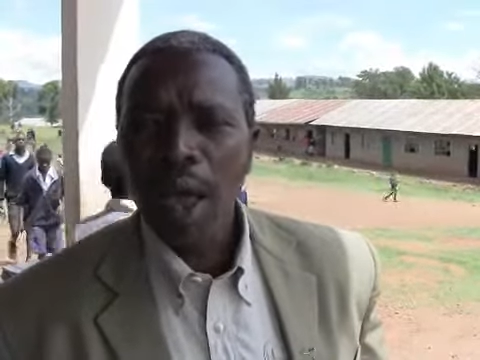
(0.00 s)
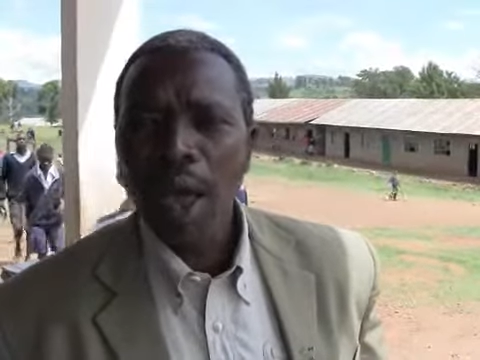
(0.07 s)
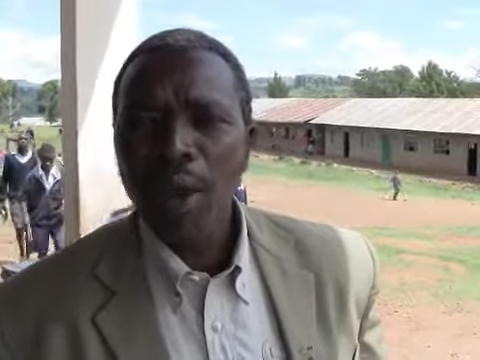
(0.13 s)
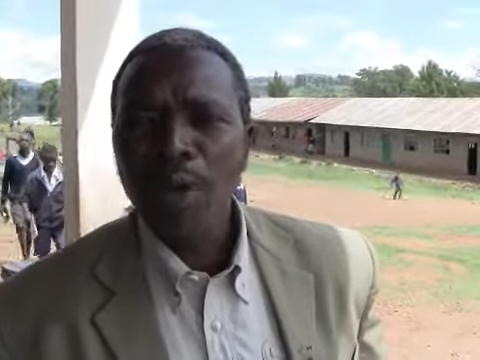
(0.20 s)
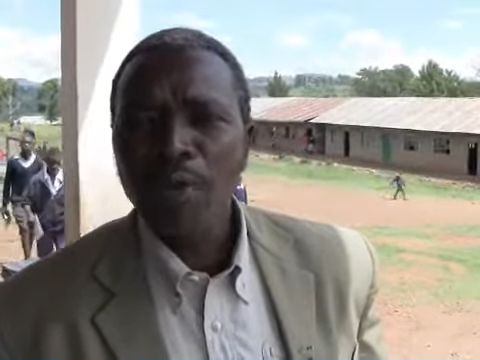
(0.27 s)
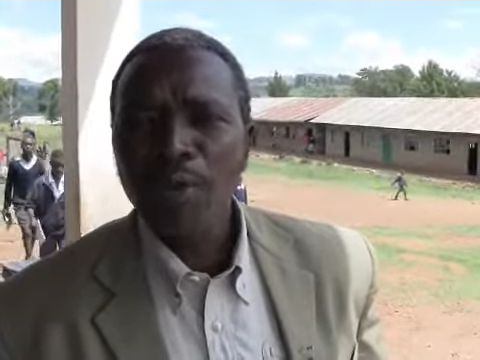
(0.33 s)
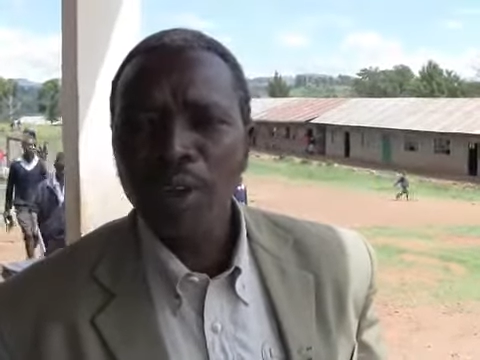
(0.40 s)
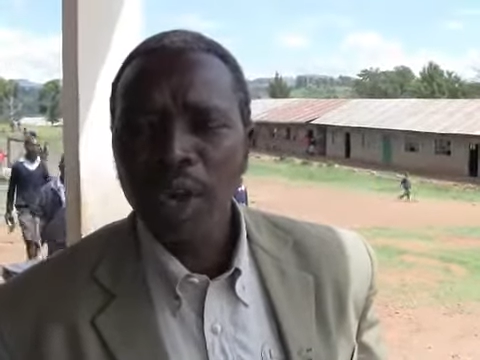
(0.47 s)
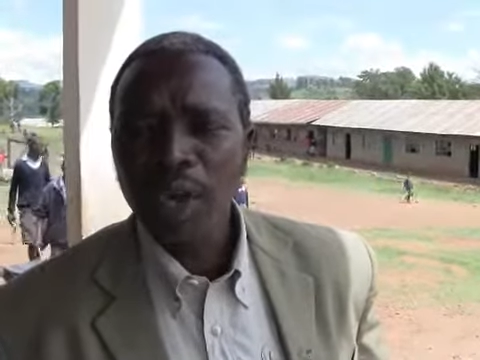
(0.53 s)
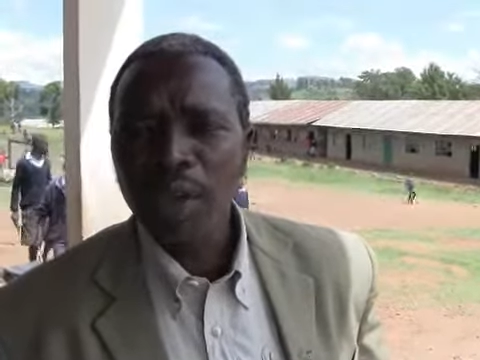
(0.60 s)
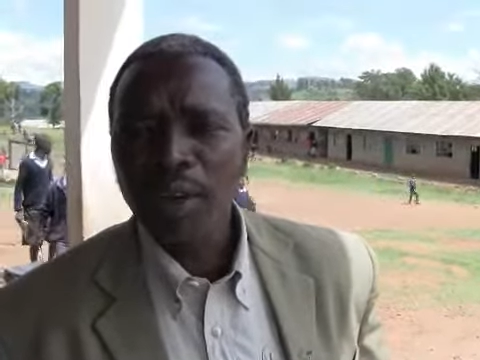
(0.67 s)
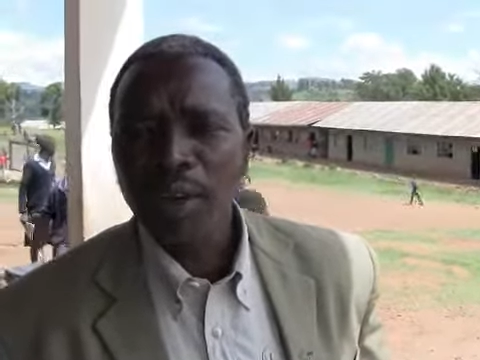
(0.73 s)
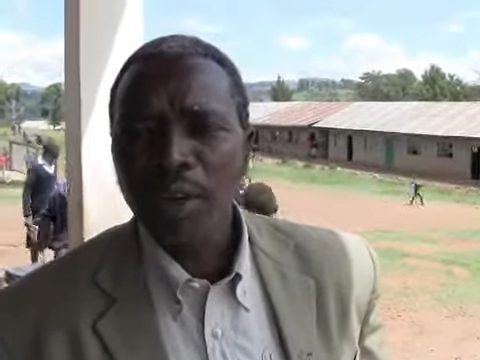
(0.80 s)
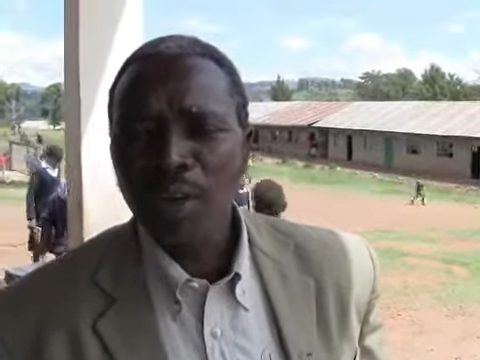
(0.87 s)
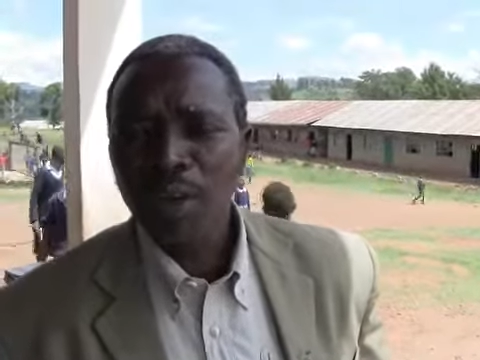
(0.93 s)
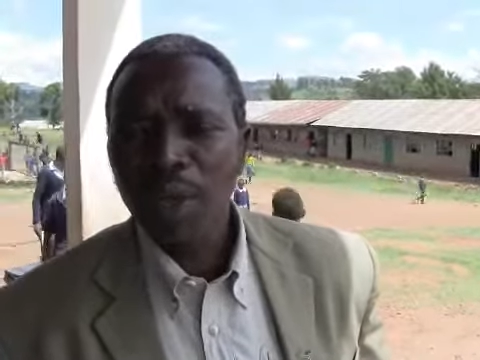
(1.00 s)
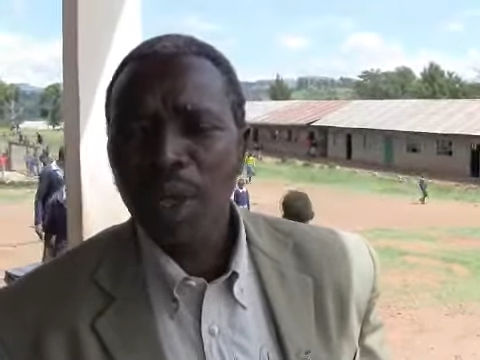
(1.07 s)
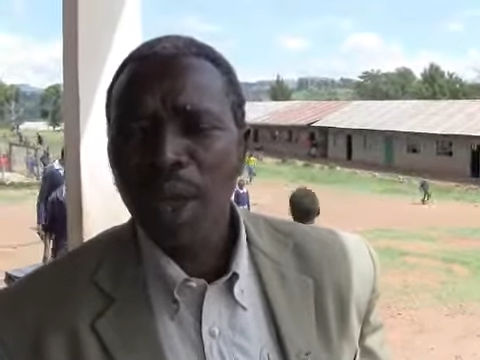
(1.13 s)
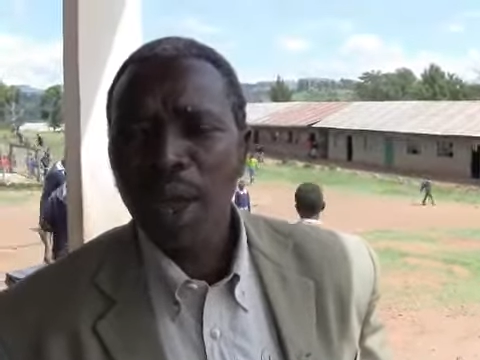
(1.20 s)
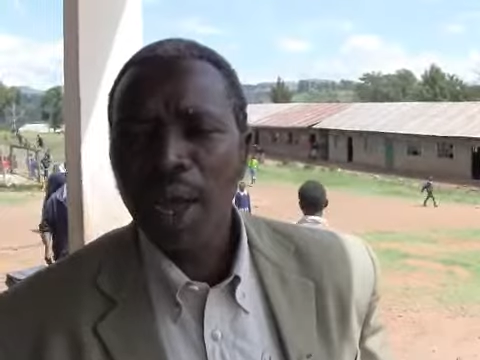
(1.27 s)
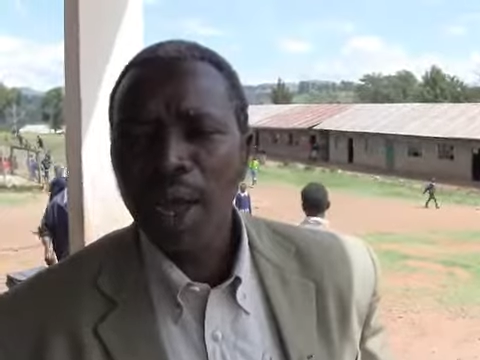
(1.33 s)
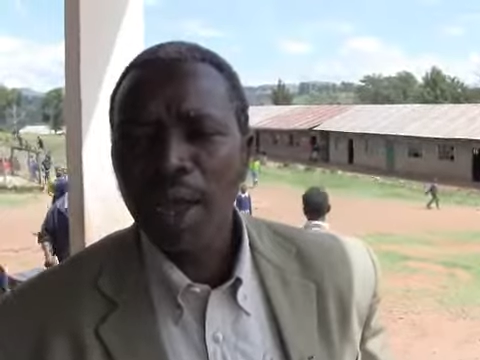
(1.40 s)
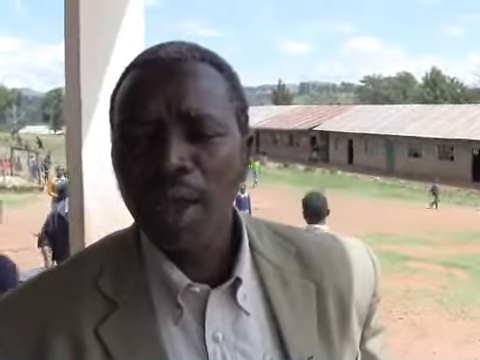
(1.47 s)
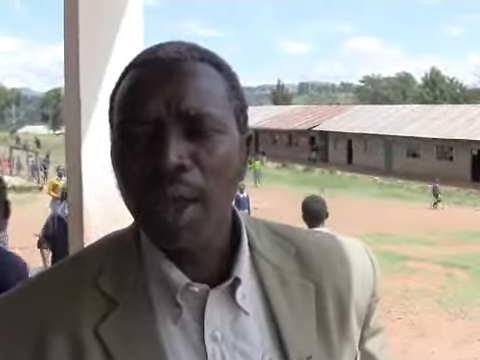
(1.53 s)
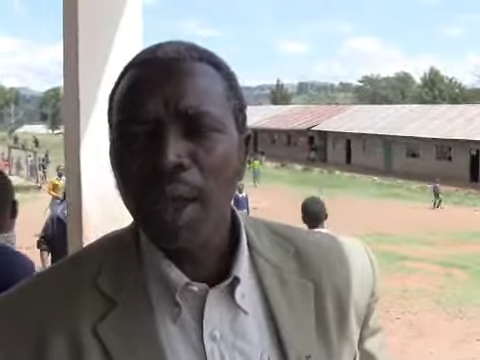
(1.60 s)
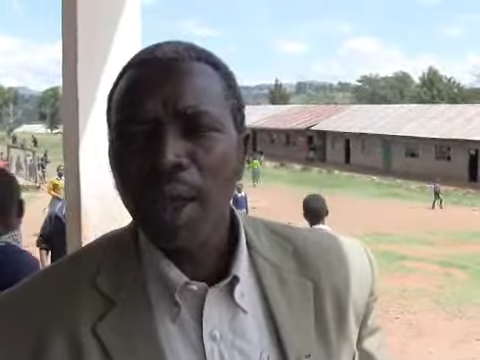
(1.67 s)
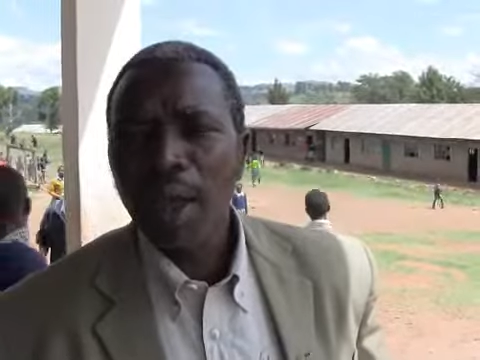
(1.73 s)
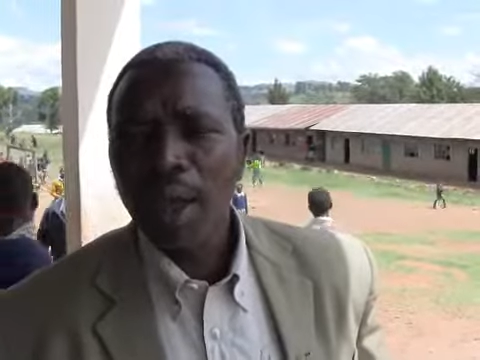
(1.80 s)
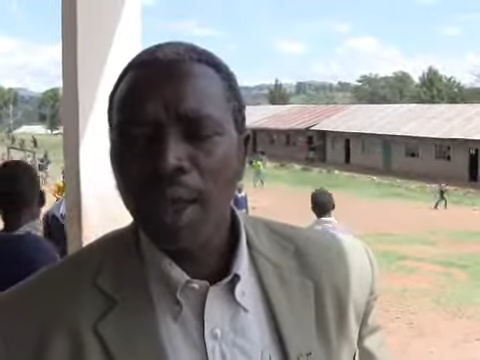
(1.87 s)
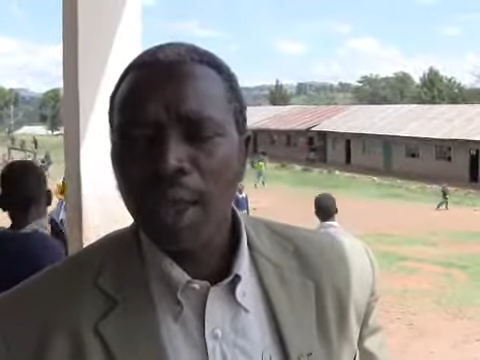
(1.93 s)
And of late, we had
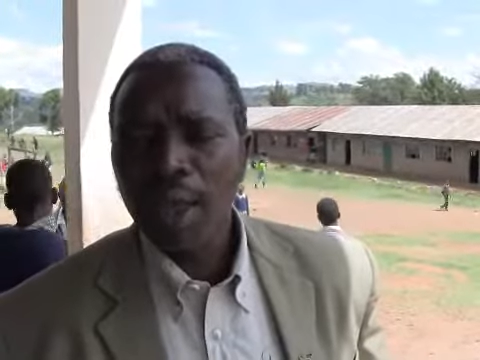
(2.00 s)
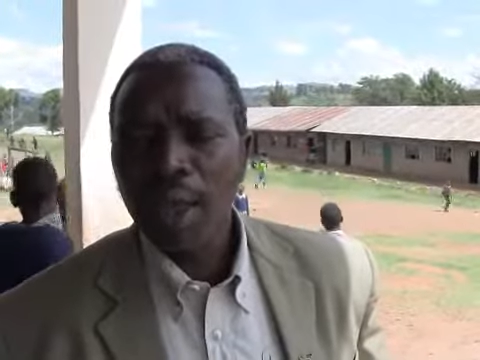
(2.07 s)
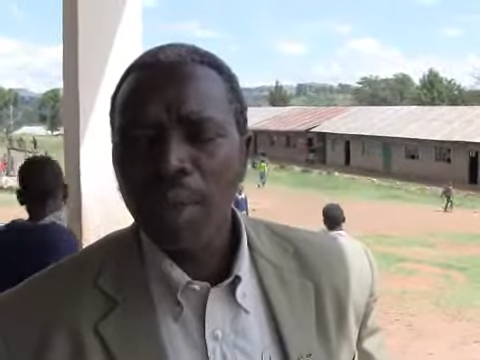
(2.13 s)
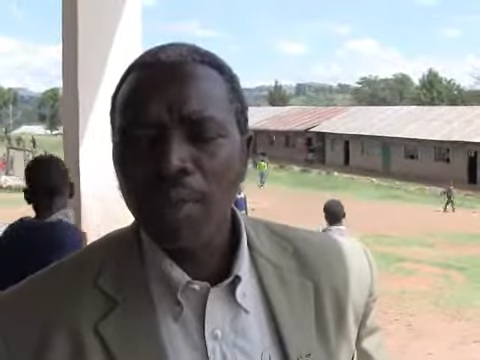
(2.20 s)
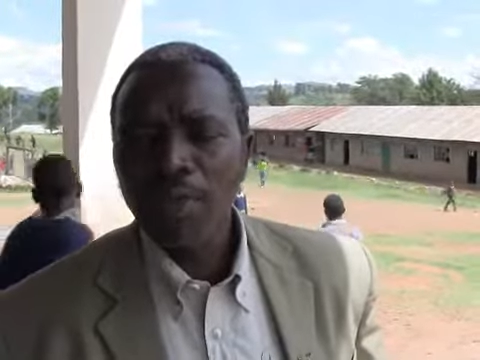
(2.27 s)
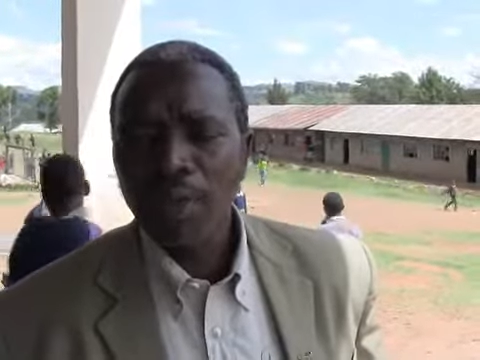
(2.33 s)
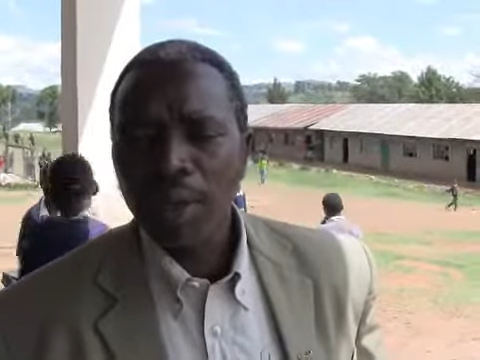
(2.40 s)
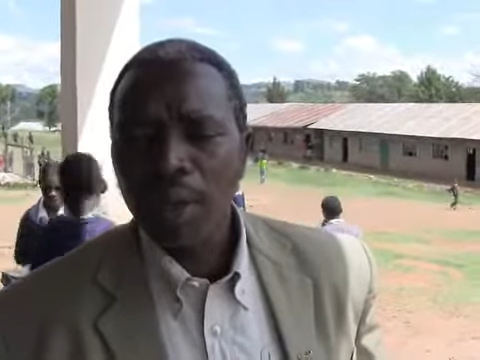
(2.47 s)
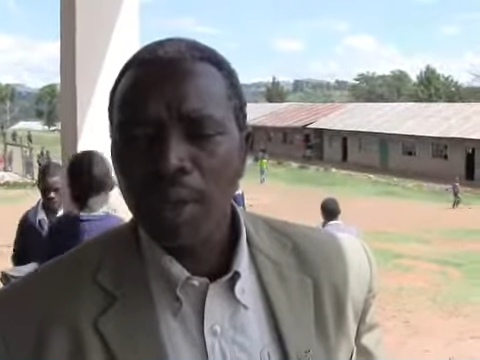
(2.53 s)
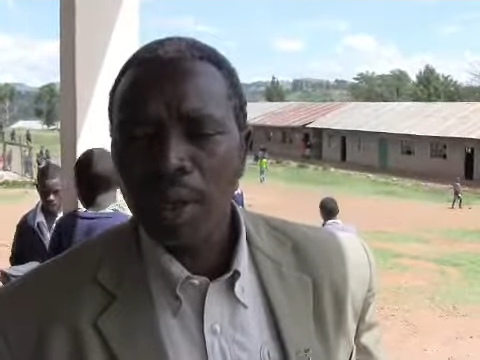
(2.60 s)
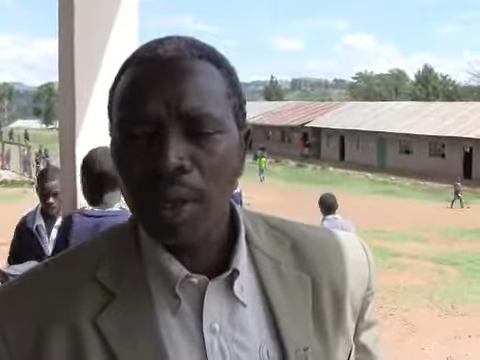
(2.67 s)
games,